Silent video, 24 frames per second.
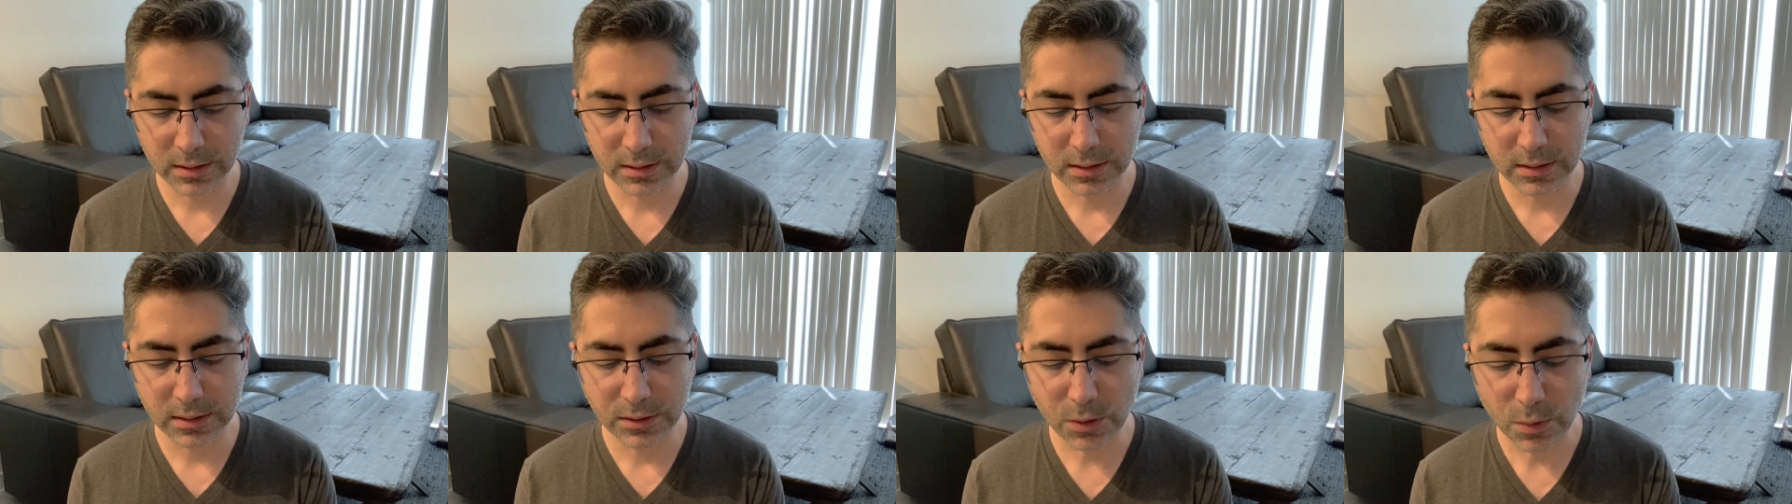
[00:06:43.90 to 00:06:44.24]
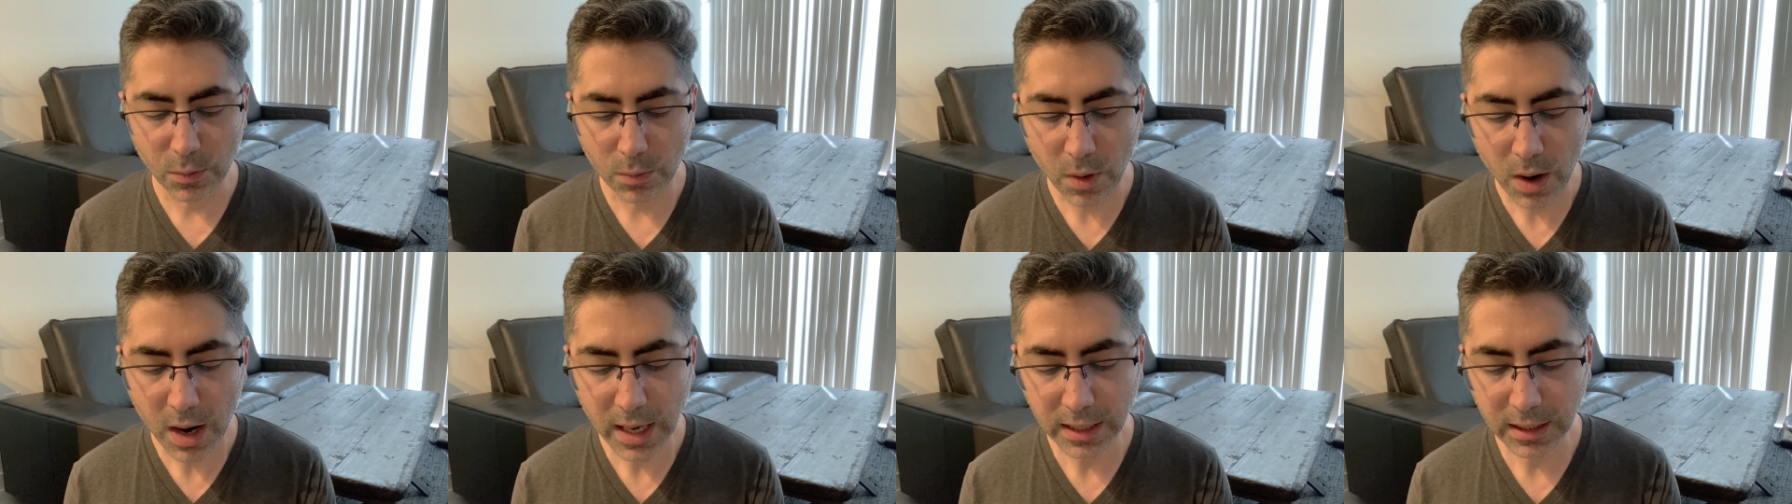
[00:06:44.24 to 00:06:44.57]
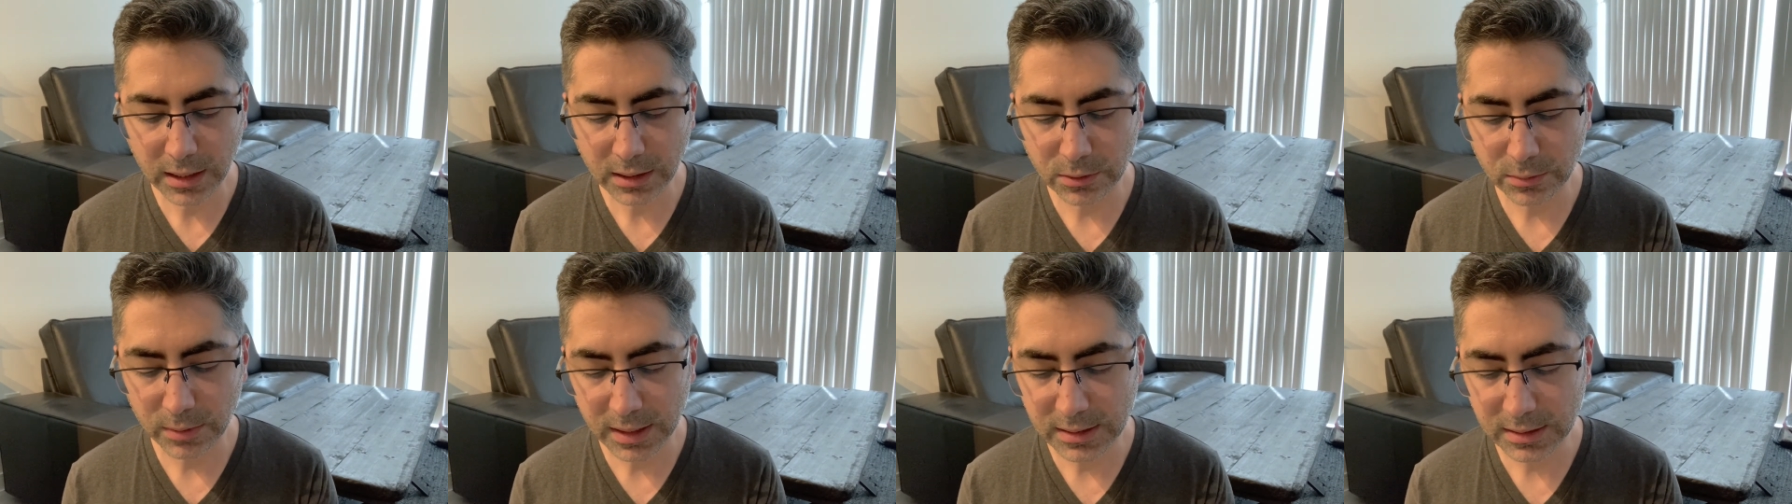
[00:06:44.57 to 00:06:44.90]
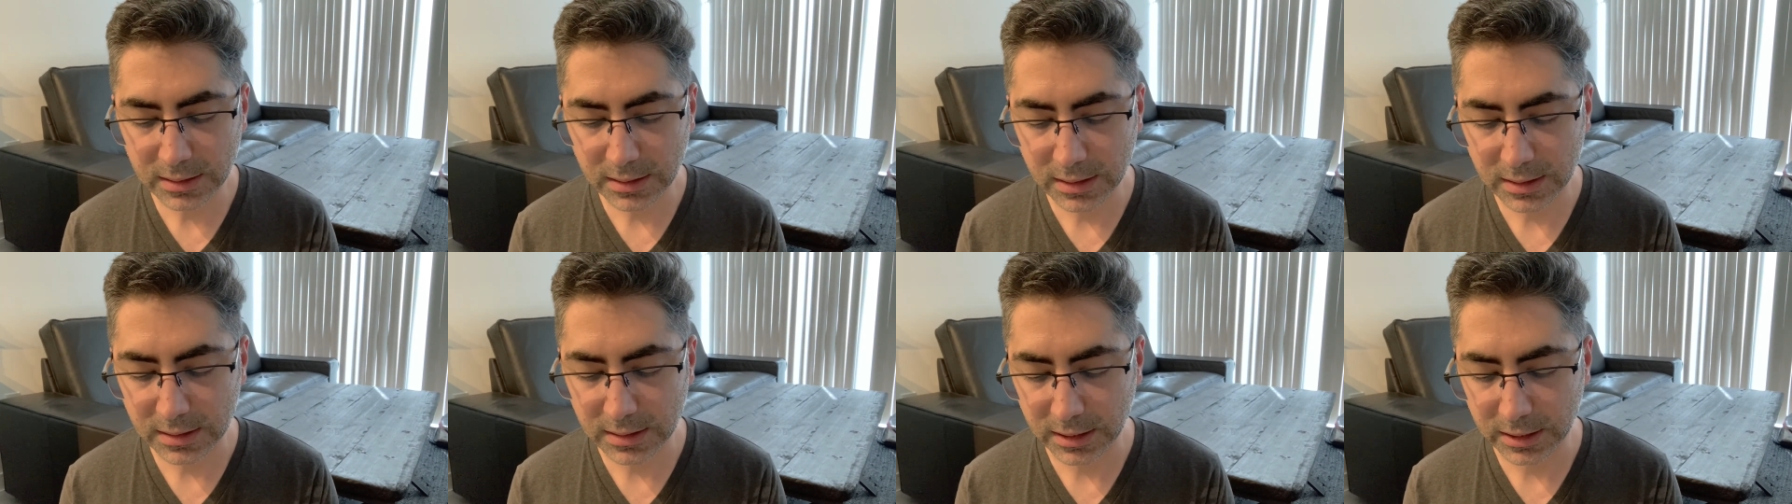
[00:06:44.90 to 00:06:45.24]
So why address
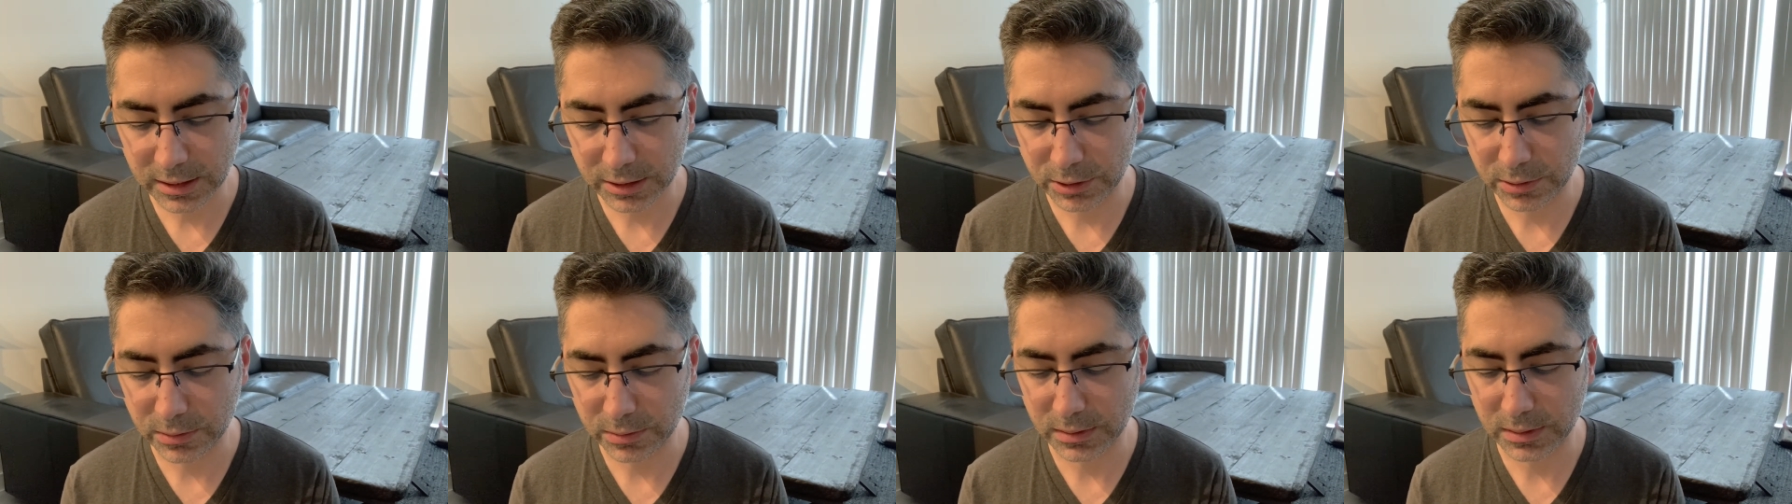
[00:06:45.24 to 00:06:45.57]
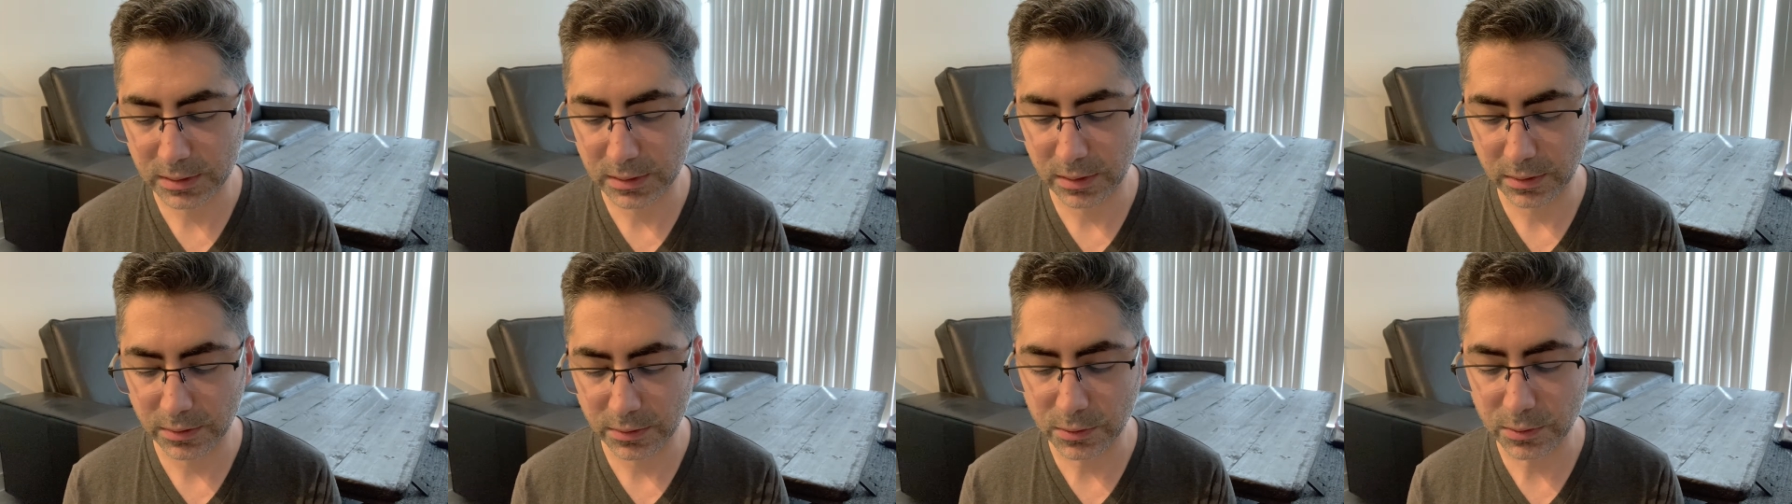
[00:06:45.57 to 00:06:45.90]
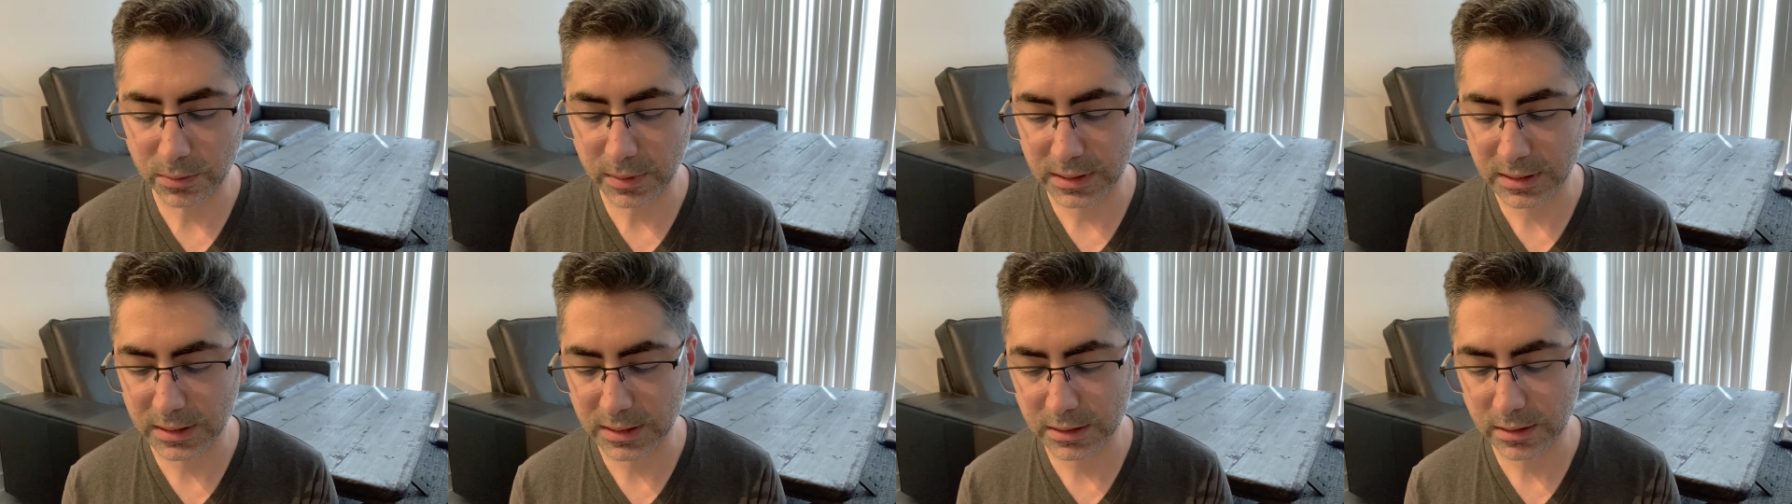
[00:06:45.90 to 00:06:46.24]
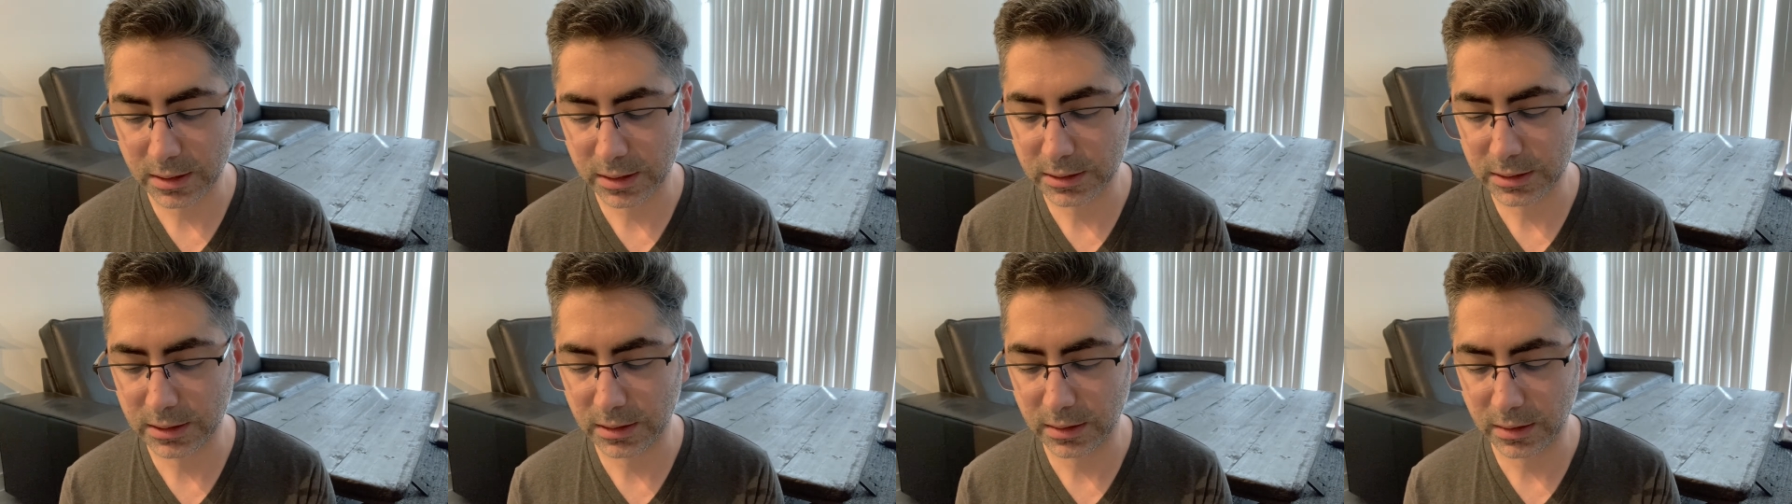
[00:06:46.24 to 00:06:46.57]
these issues through a
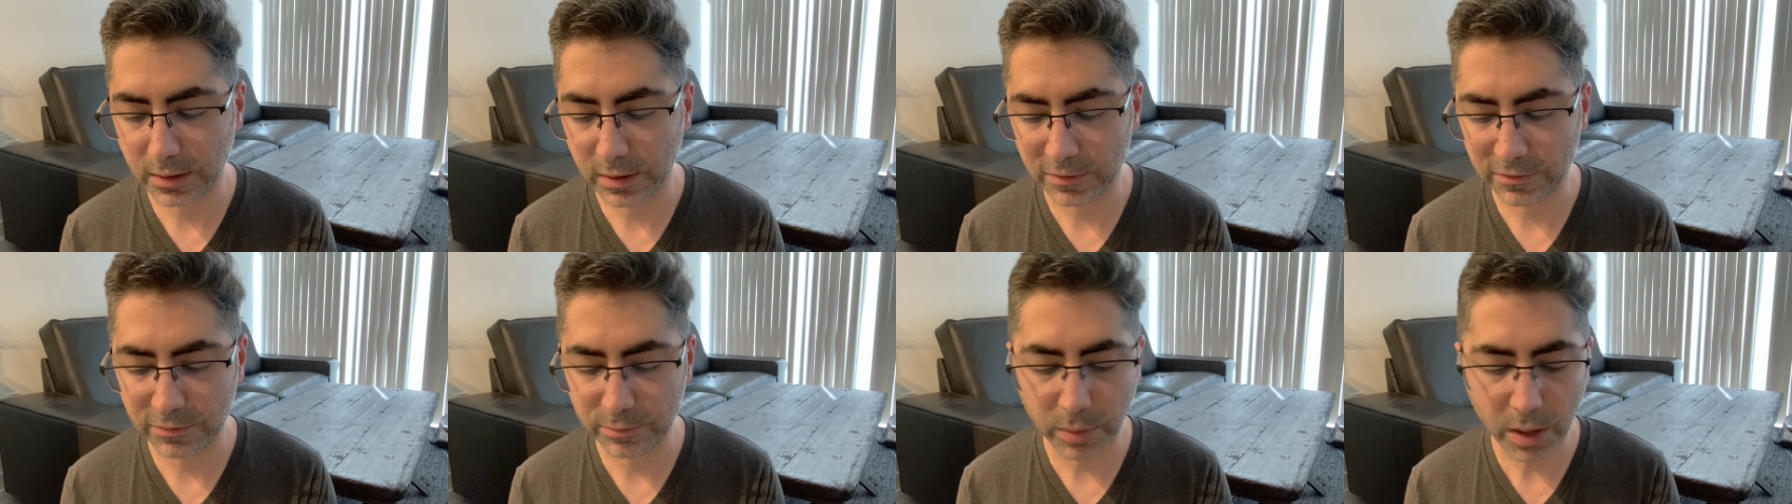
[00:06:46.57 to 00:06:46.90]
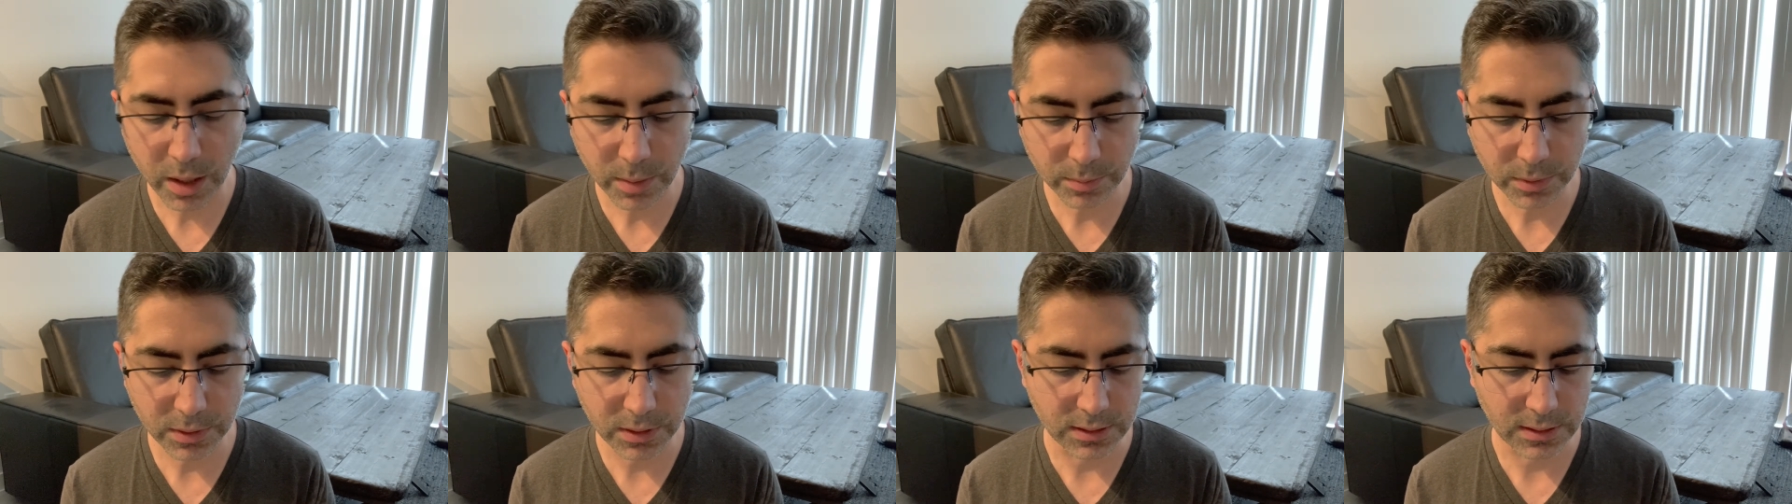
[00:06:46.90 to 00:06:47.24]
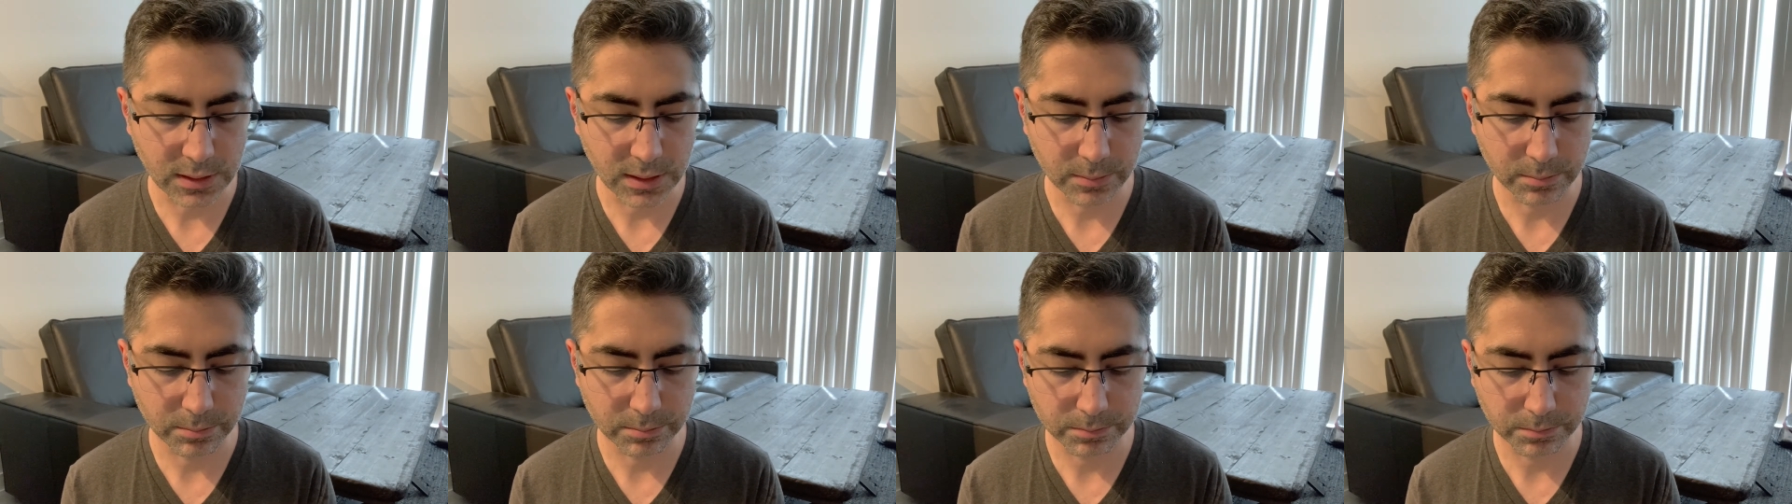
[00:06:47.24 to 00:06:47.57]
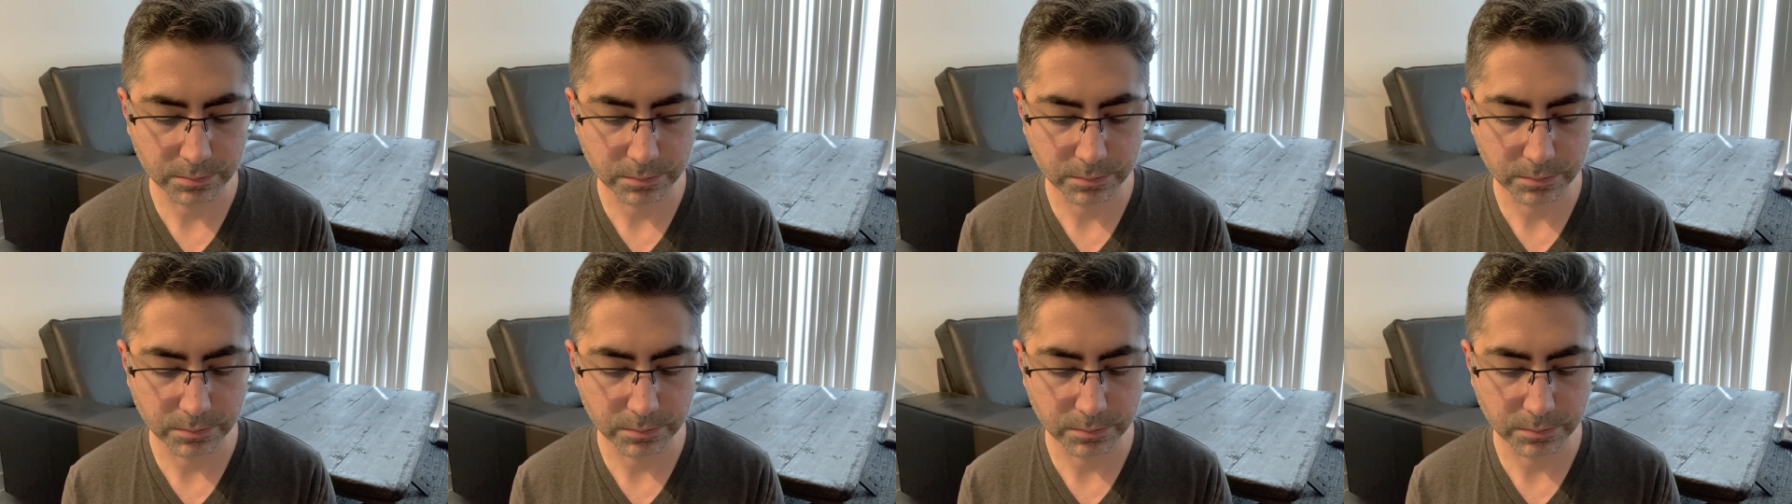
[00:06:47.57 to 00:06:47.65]
discussion of populism?